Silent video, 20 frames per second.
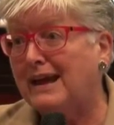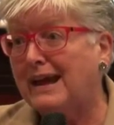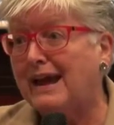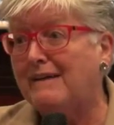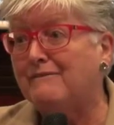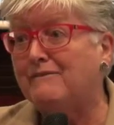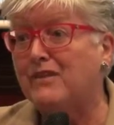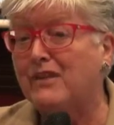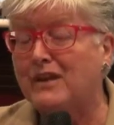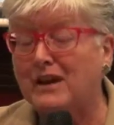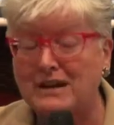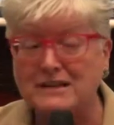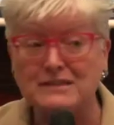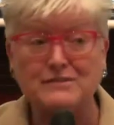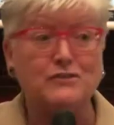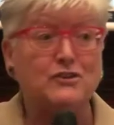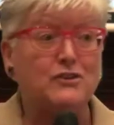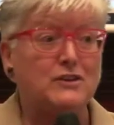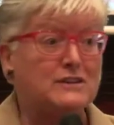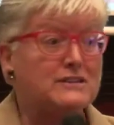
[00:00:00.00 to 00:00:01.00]
And for the last
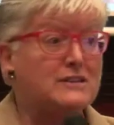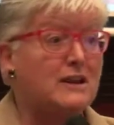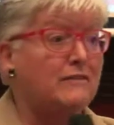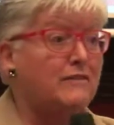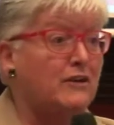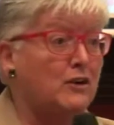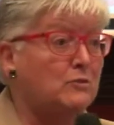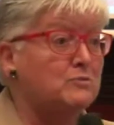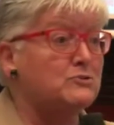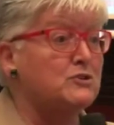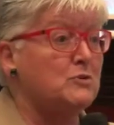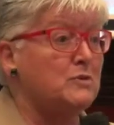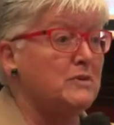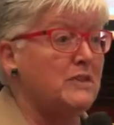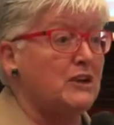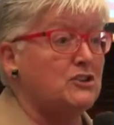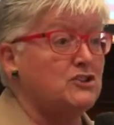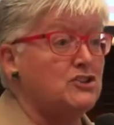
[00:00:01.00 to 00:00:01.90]
few years, I've helped her with that.